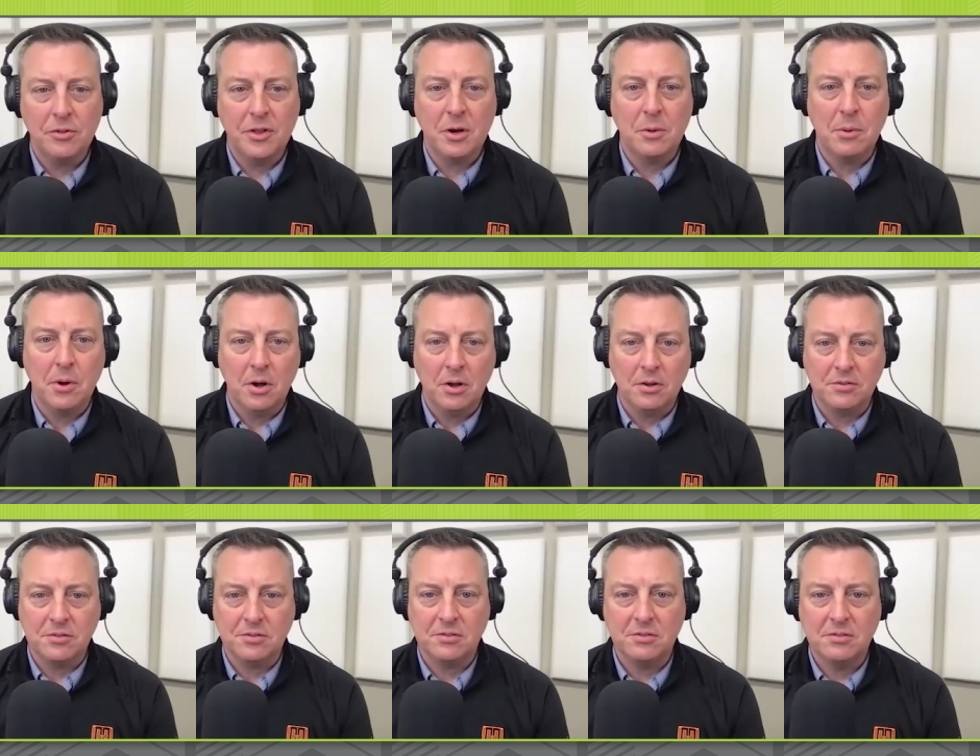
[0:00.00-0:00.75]
their
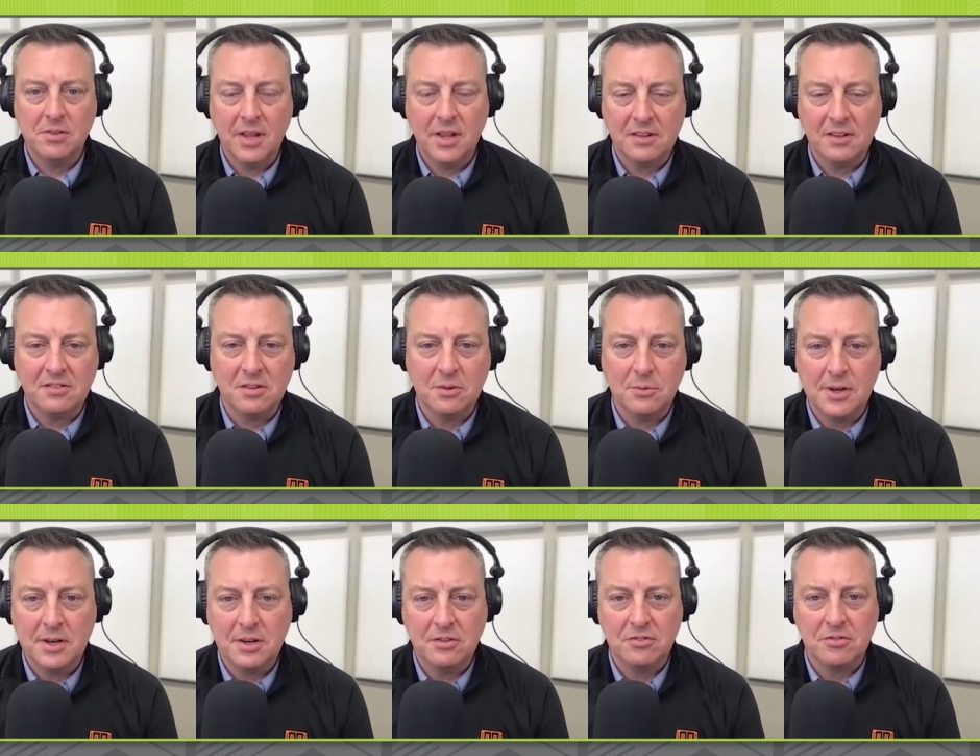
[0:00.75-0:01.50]
boss. That's the
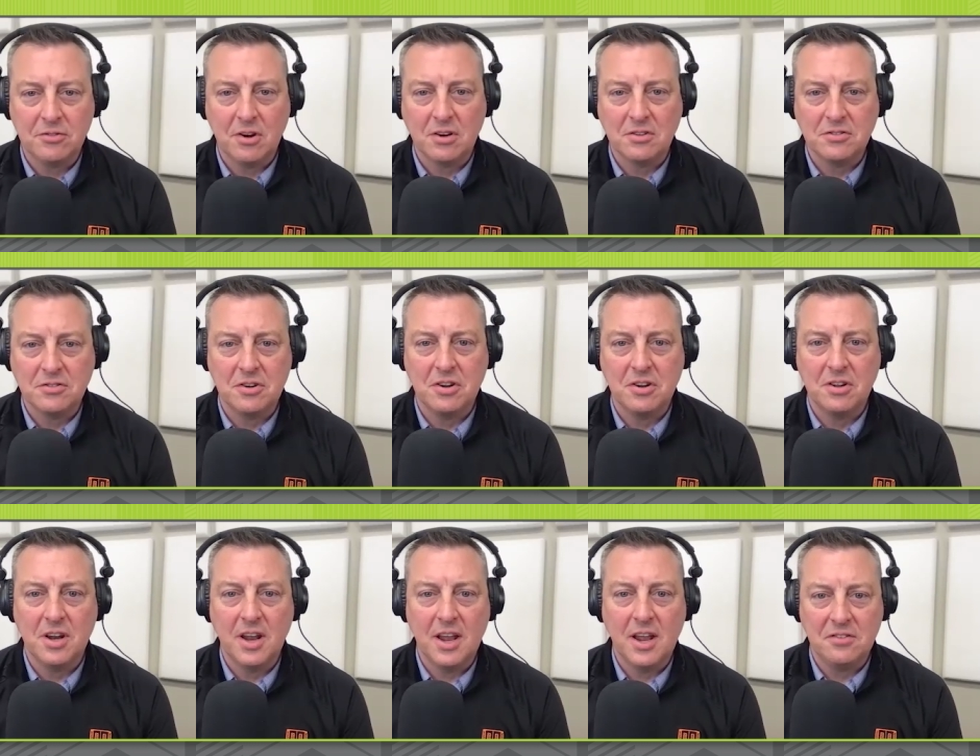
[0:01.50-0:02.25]
way you structured
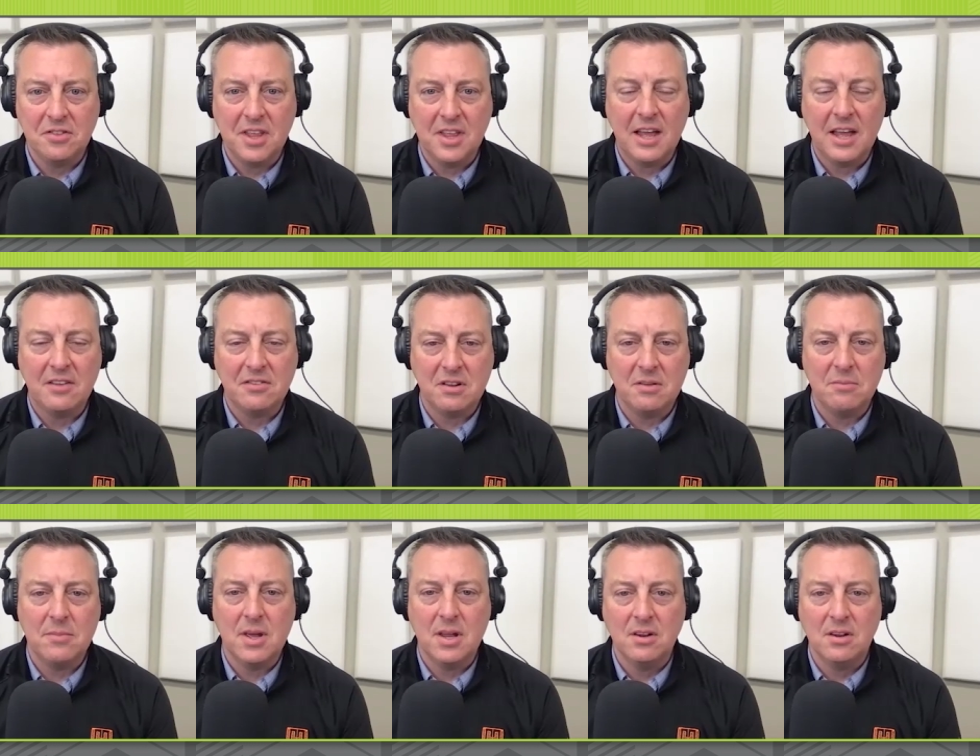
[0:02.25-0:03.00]
it as the
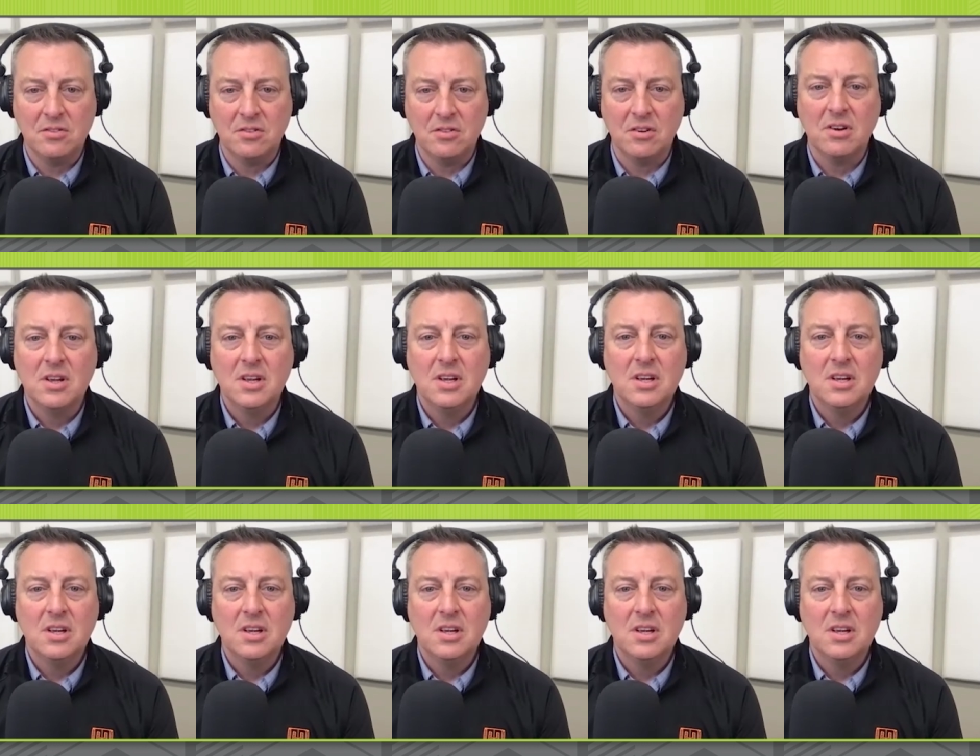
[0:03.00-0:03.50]
asset manager.